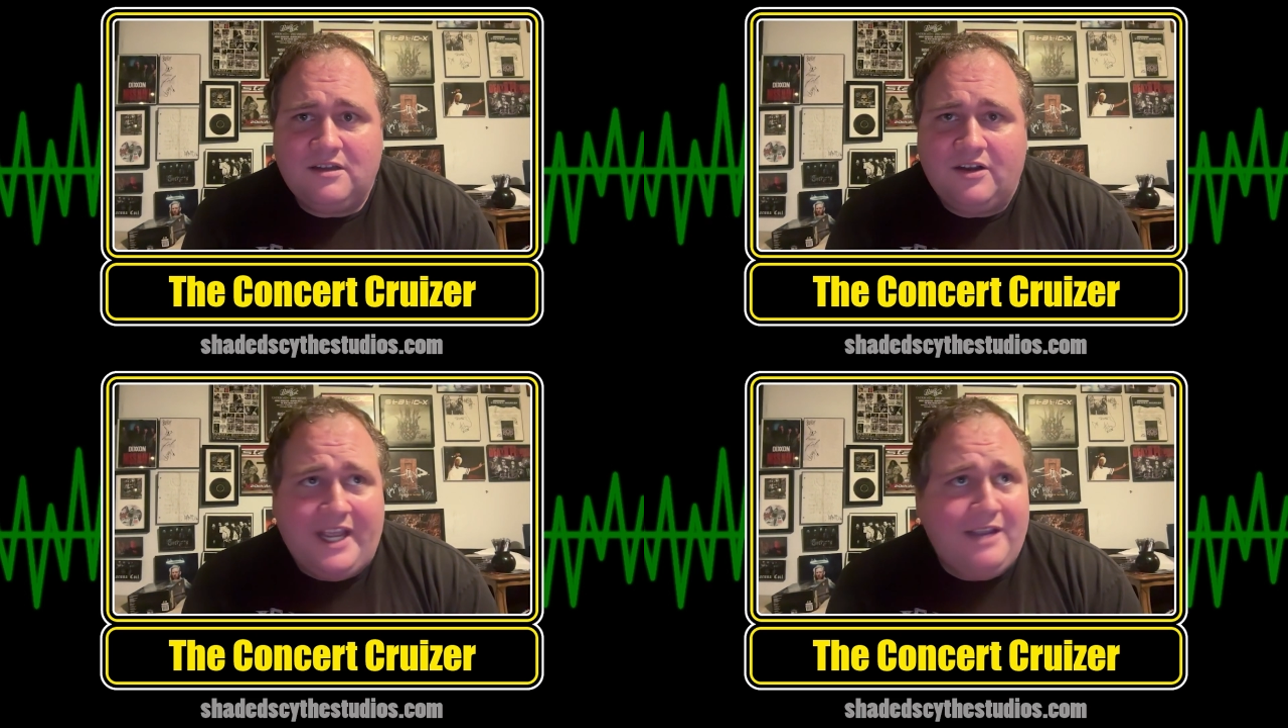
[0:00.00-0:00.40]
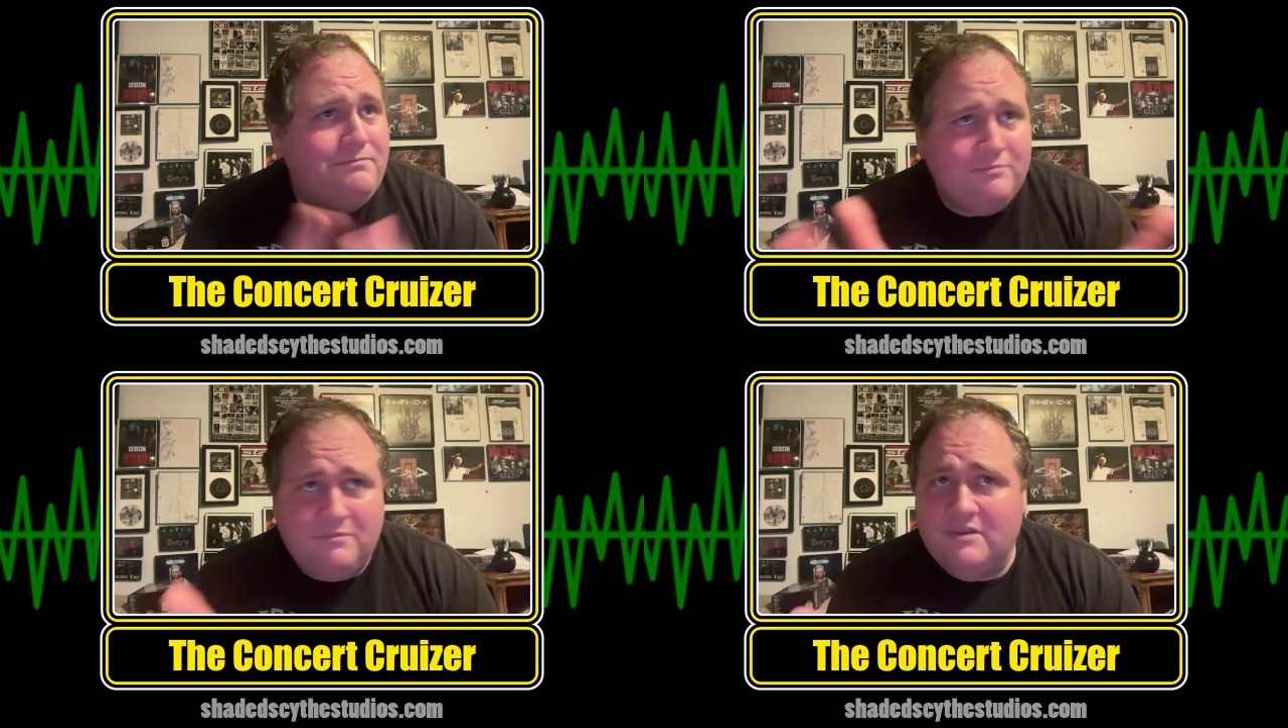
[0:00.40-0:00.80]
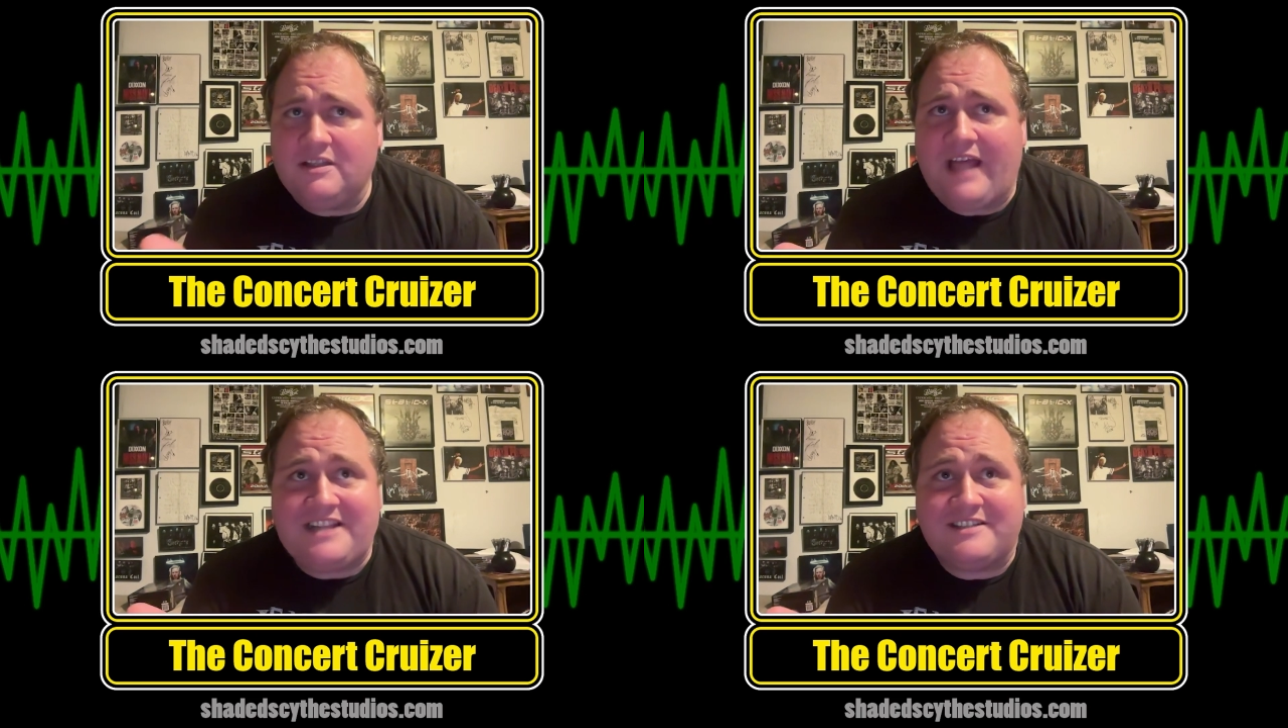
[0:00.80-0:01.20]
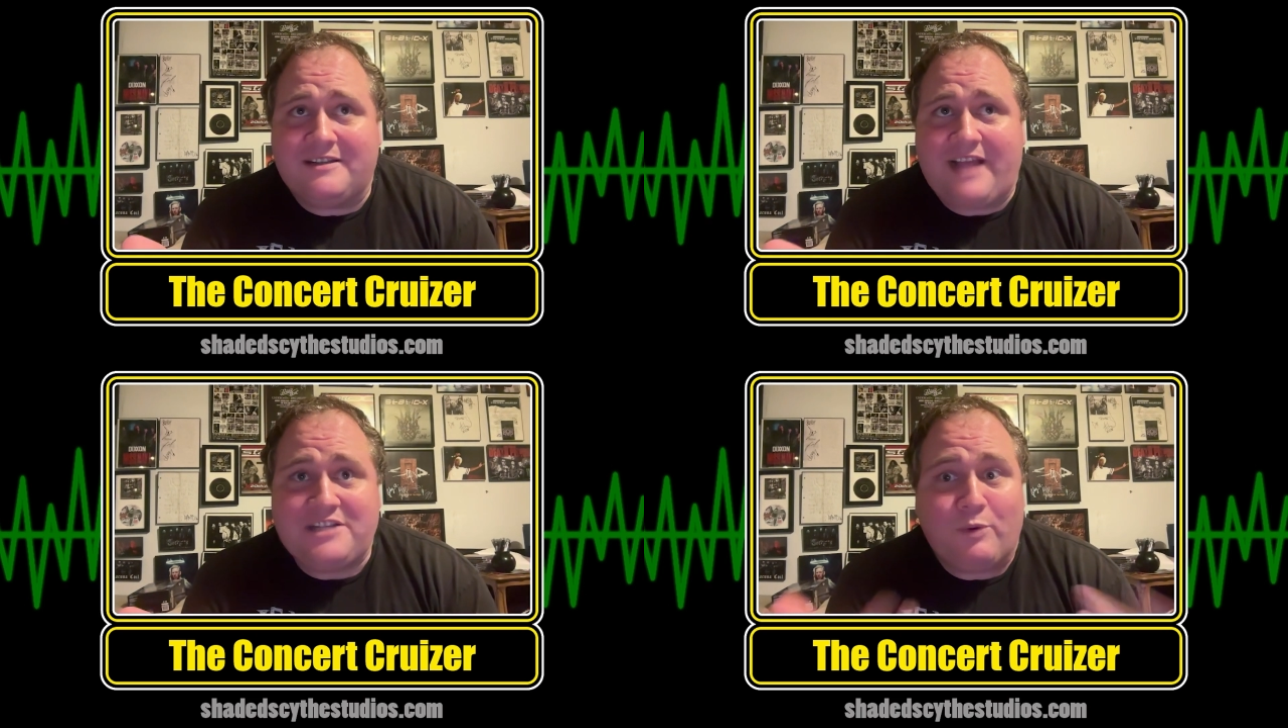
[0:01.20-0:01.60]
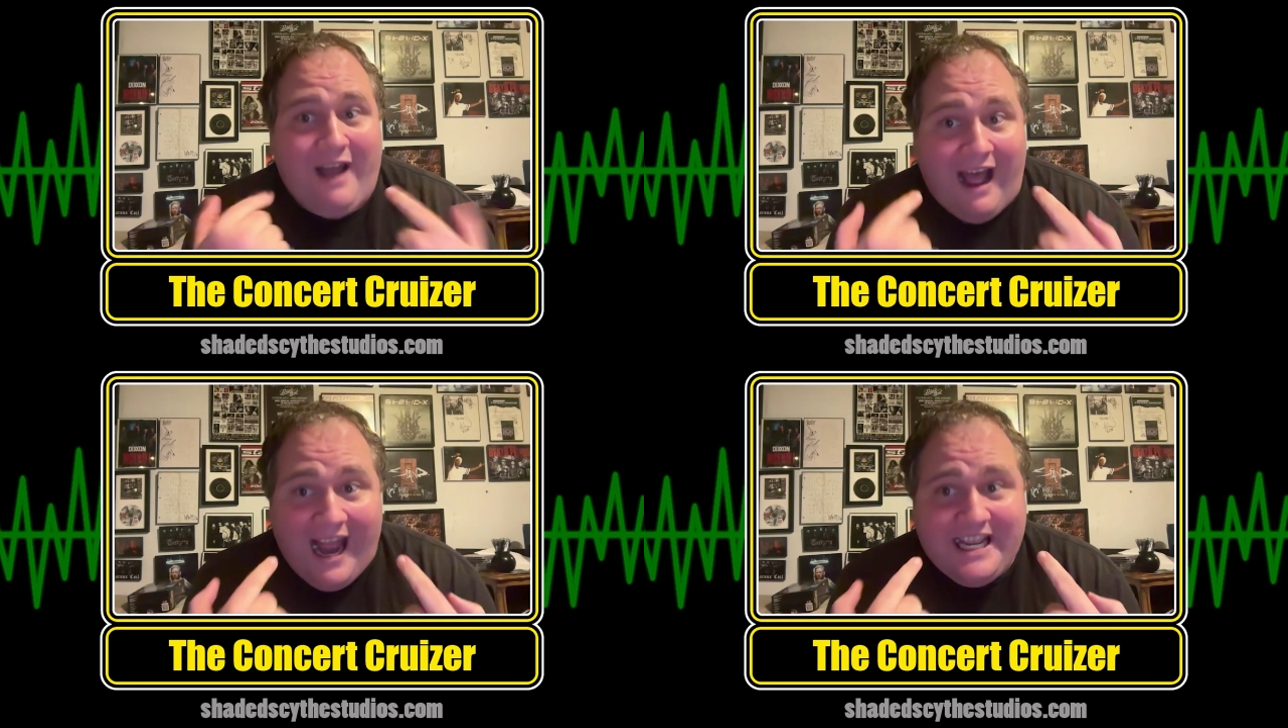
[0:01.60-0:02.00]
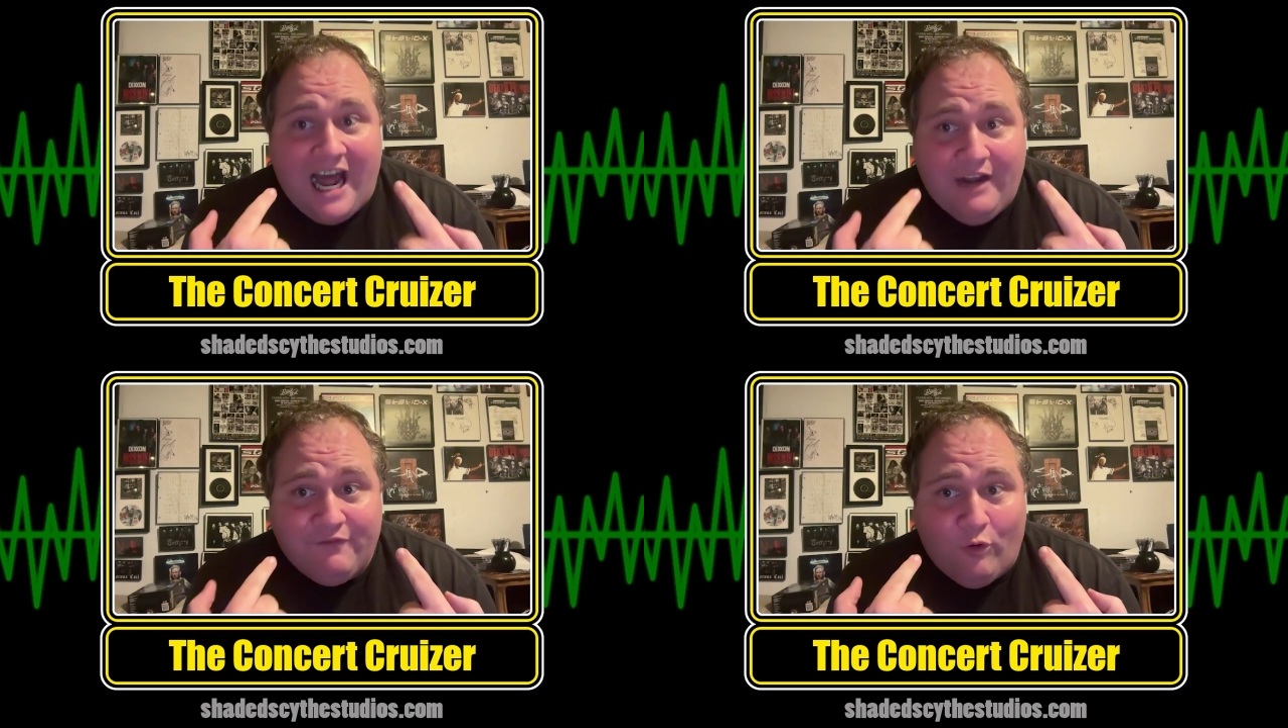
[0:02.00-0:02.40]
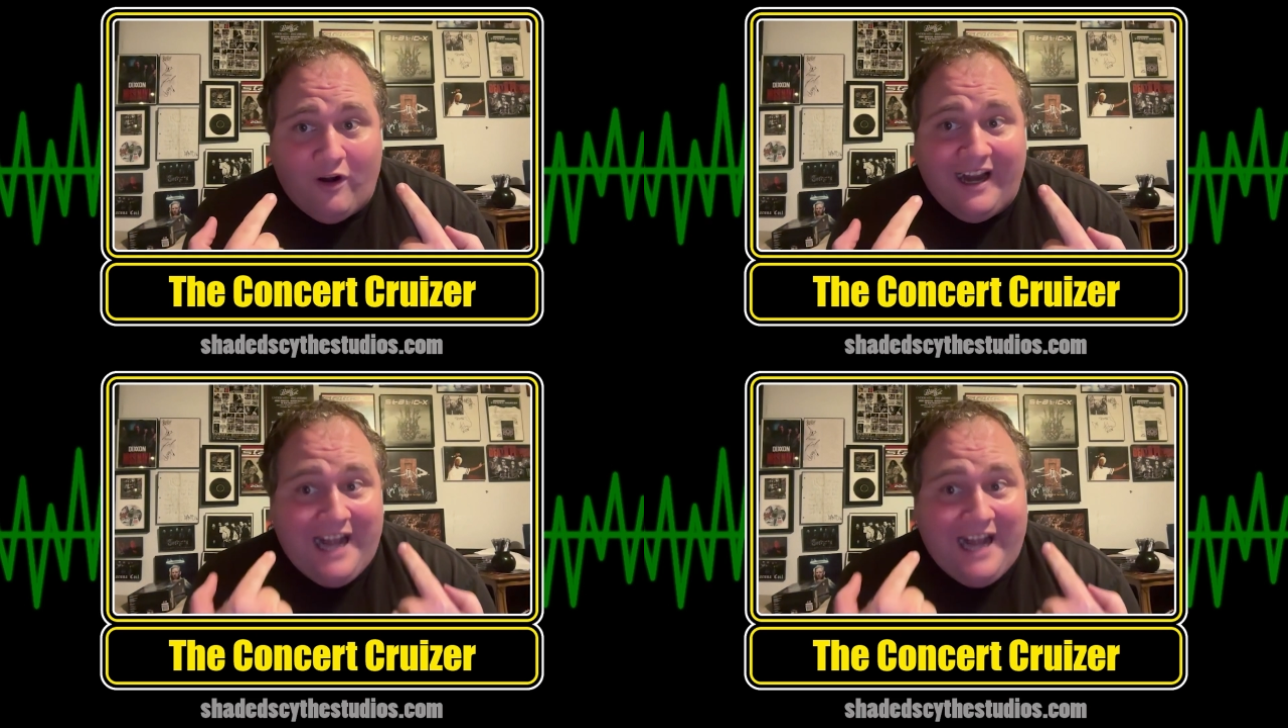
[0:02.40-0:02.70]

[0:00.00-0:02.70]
Okay, that's what I got it for,